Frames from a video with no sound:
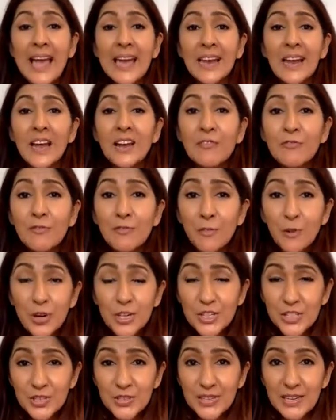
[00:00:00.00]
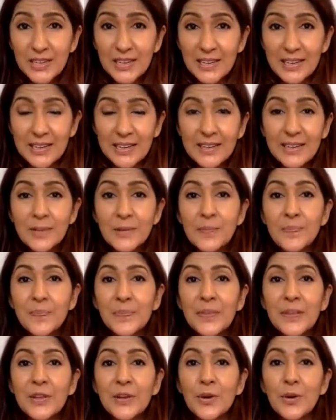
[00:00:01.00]
And unfortunately,
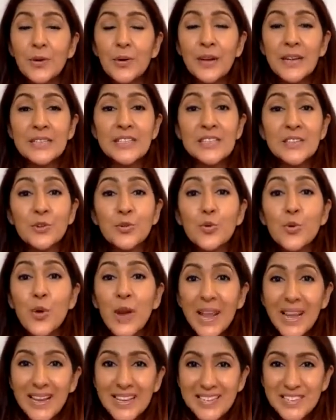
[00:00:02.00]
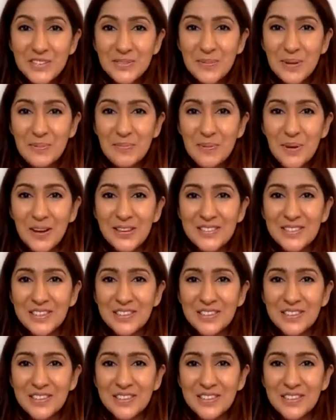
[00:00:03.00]
it's great to be